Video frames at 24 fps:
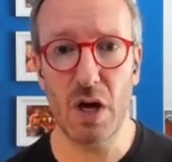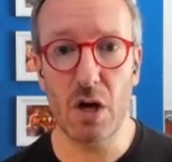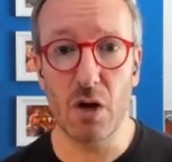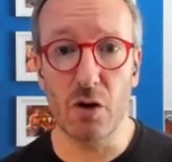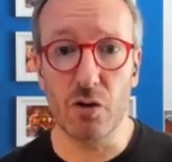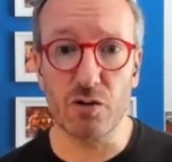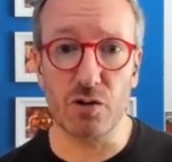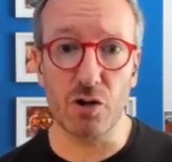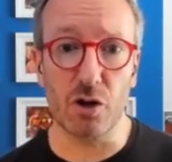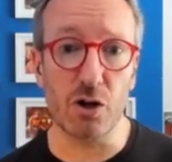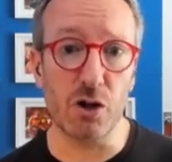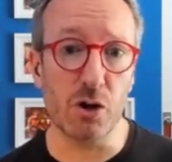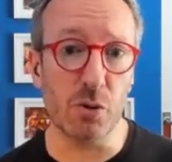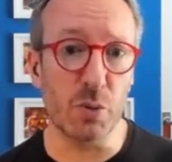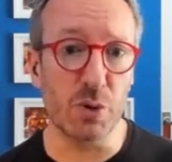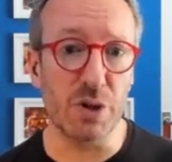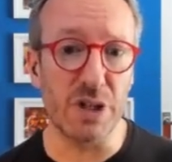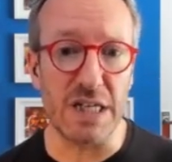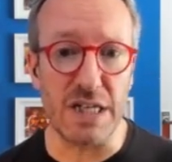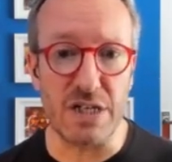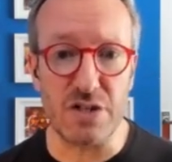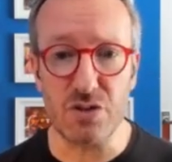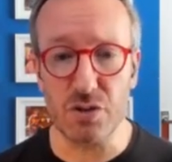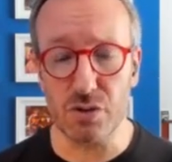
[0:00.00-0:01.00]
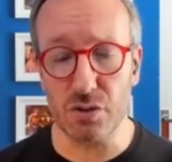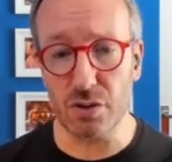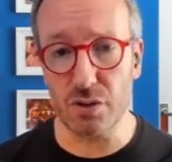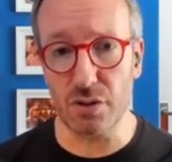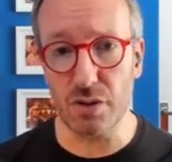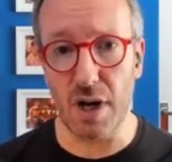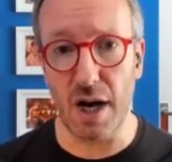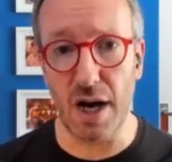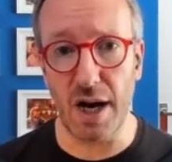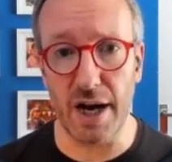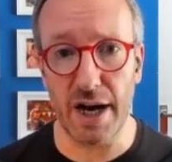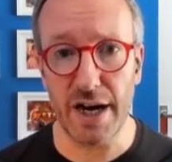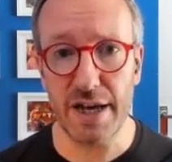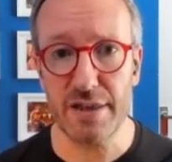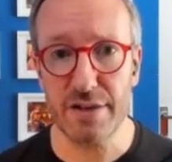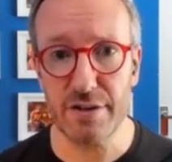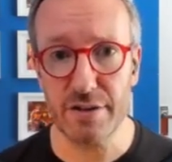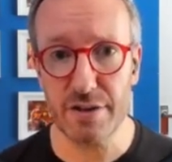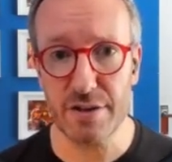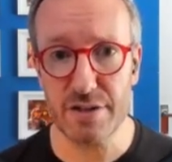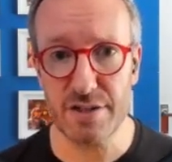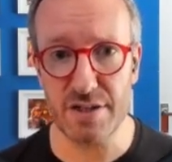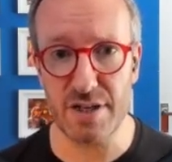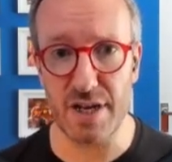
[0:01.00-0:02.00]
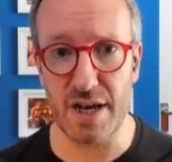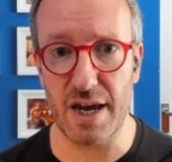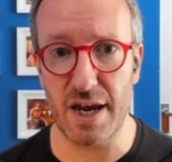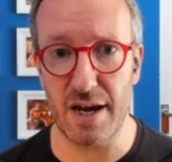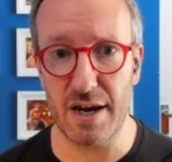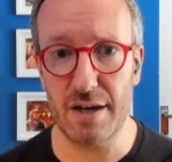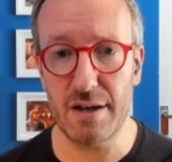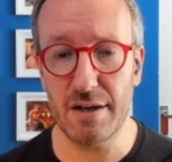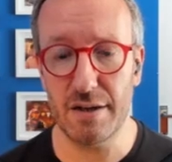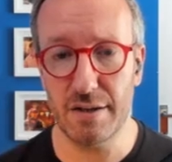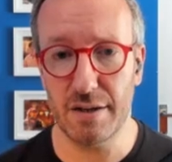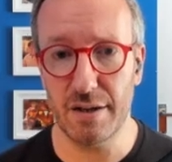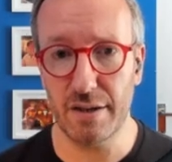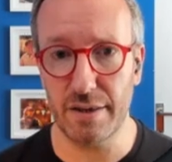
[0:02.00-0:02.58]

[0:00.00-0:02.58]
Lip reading: So you will need to either say